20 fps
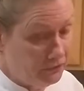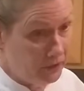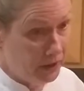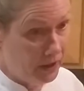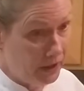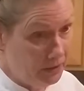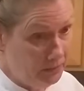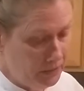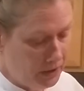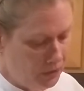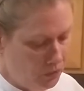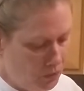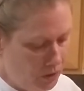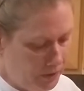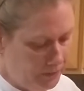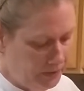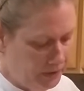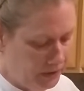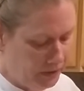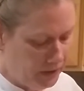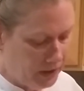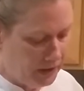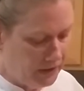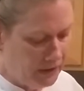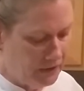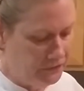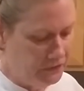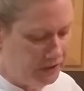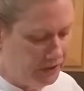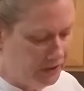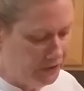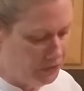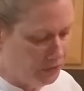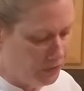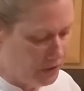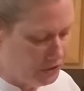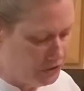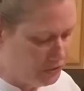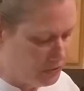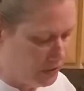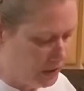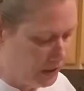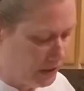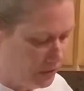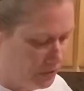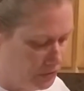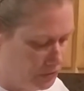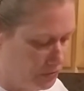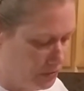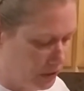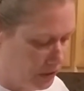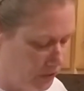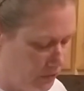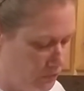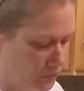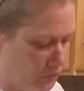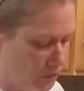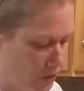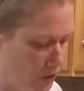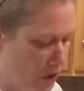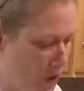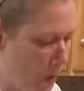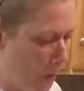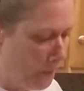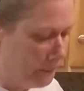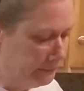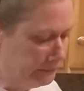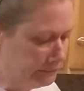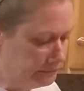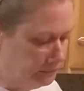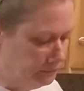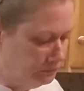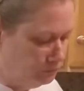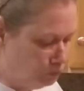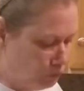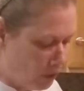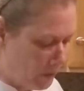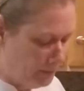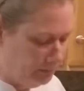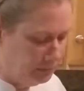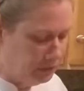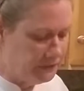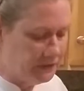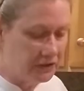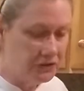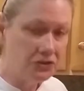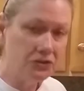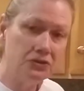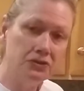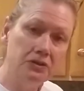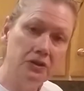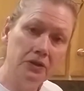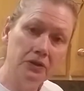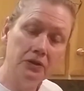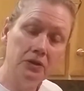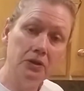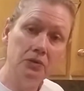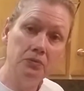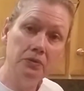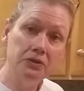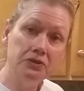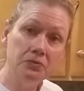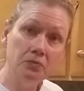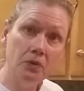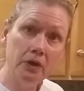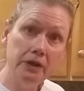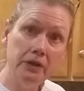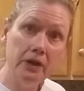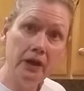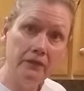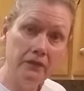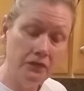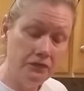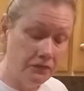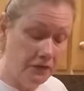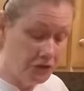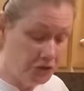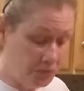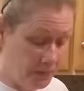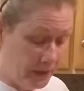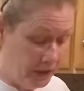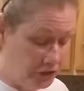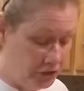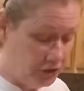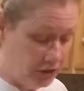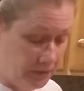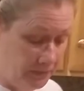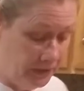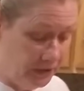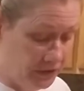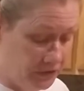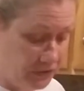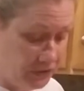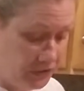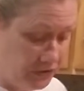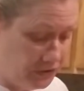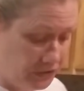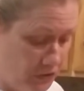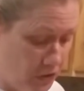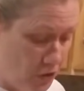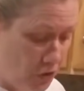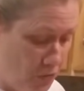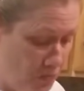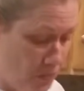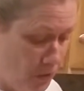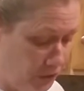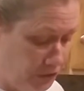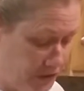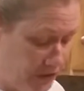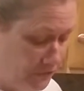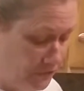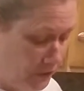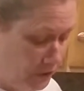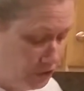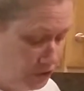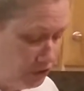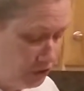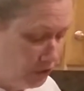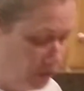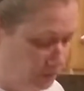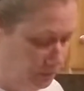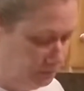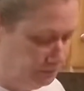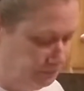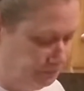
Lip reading: I had my whip here. I left it at the restaurant I was working for. But this is another good reason why you have a fish spatula, because it's so multifunctional.